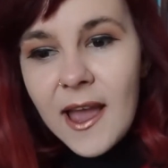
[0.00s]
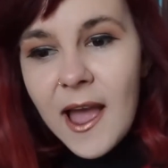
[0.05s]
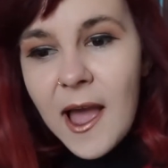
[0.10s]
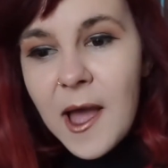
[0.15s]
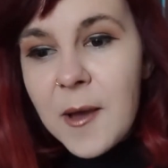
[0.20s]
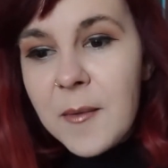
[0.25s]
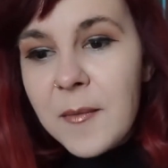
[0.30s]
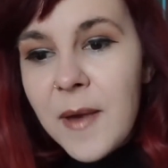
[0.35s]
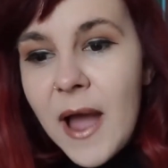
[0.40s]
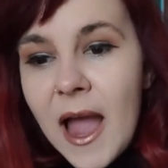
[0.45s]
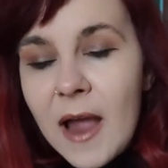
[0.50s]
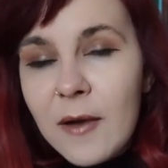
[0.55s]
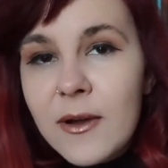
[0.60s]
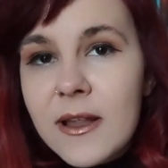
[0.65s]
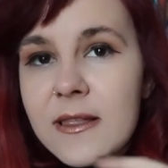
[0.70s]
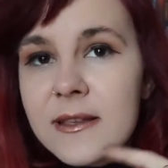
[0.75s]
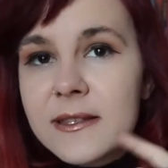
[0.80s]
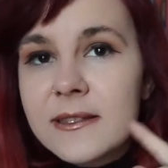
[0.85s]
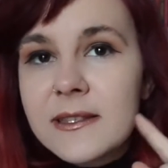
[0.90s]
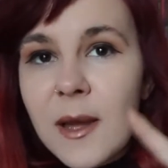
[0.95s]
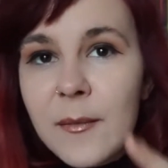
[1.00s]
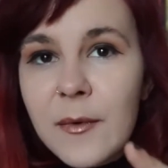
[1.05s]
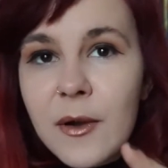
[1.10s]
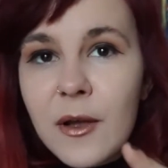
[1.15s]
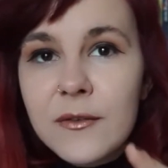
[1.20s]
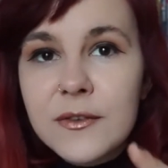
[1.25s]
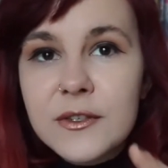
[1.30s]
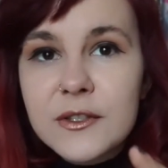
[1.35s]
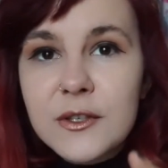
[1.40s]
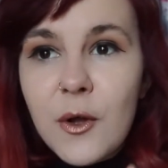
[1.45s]
Um, I read The Summer
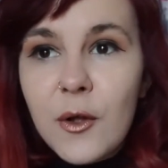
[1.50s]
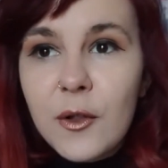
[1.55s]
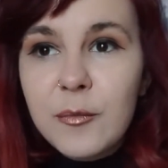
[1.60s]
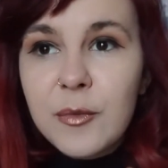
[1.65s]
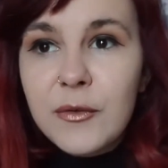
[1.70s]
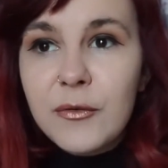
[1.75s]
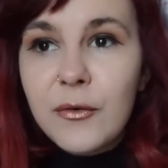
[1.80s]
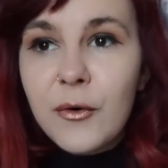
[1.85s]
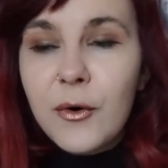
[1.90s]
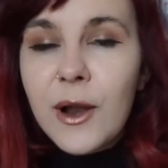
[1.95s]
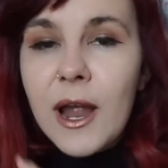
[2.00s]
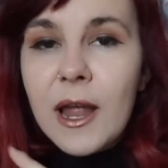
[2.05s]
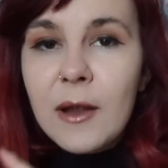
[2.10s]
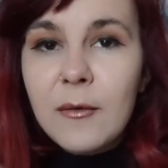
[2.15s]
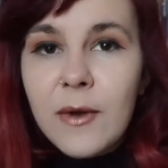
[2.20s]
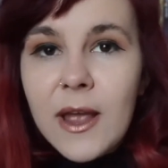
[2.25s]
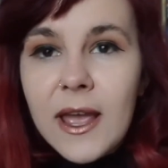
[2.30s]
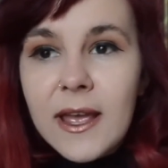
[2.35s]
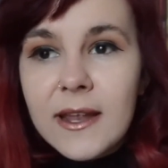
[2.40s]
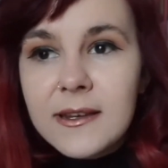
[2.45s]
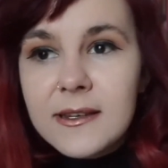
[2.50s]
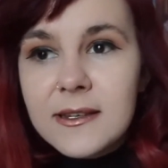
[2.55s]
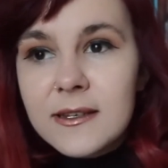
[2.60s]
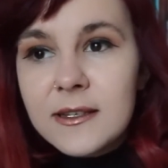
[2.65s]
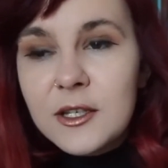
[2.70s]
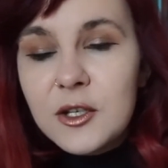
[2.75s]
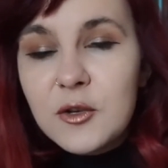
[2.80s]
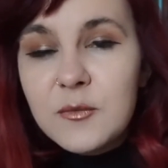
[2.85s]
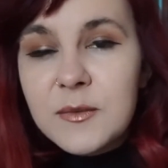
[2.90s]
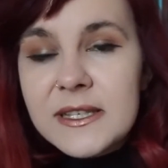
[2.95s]
of Salt* before I read
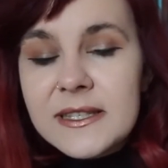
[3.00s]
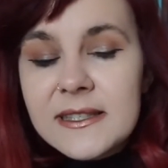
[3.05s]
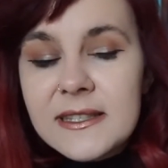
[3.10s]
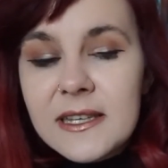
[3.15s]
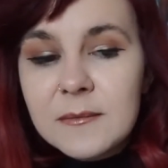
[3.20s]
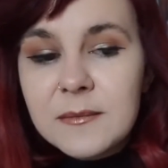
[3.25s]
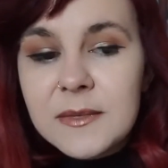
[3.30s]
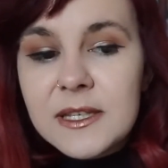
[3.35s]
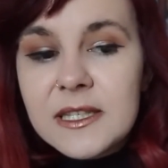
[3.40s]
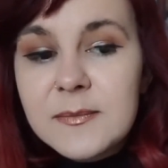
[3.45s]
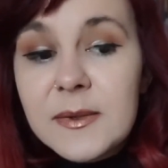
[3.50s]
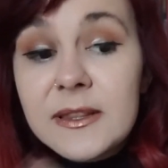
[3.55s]
You Must Not Miss,